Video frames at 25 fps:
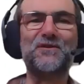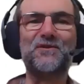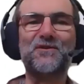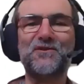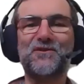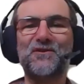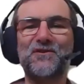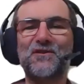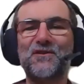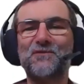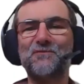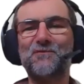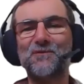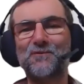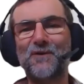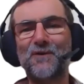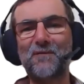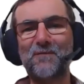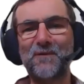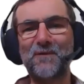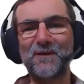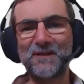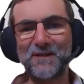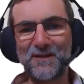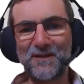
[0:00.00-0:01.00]
just as we're
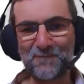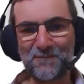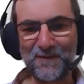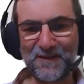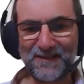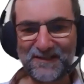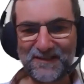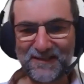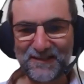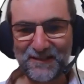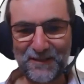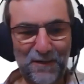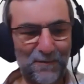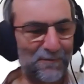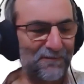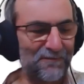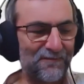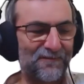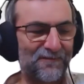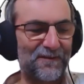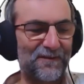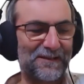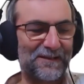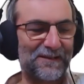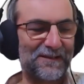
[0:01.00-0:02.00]
wrapping this meeting up, in
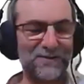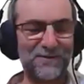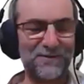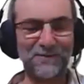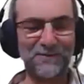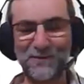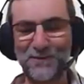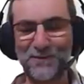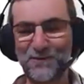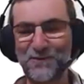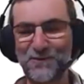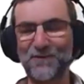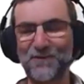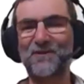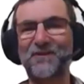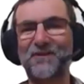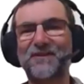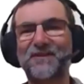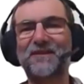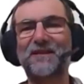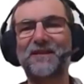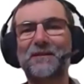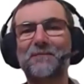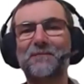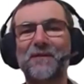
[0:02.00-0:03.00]
fact, because we're just on the
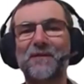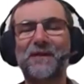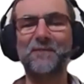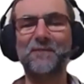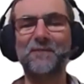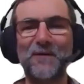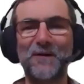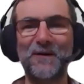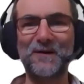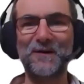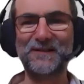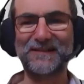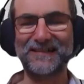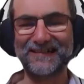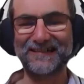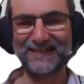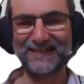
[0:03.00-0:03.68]
30-minute mark.